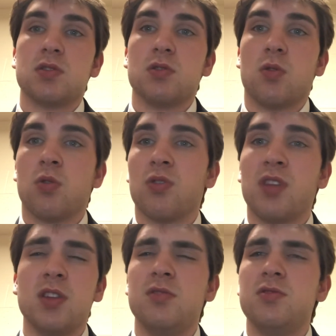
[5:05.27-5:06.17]
or
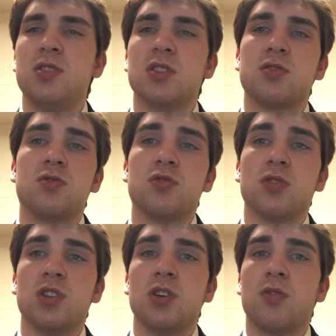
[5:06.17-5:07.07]
they just
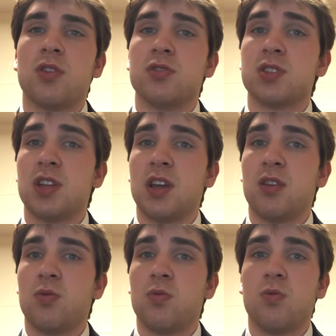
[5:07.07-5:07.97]
truly don't
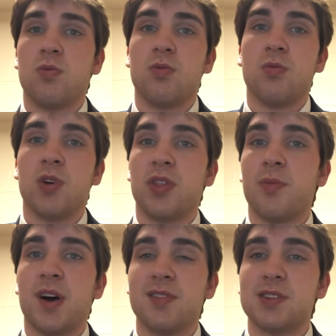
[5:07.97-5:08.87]
understand what the
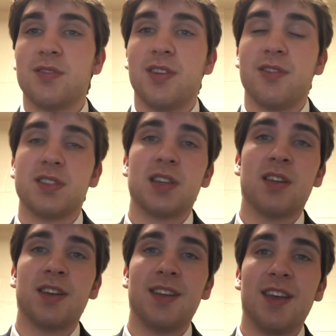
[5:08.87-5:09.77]
bonds are that they're
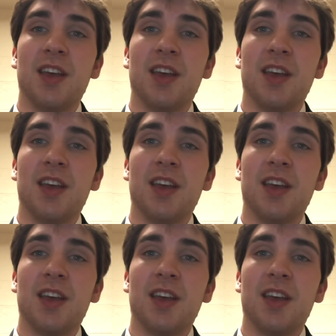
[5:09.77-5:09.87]
selling.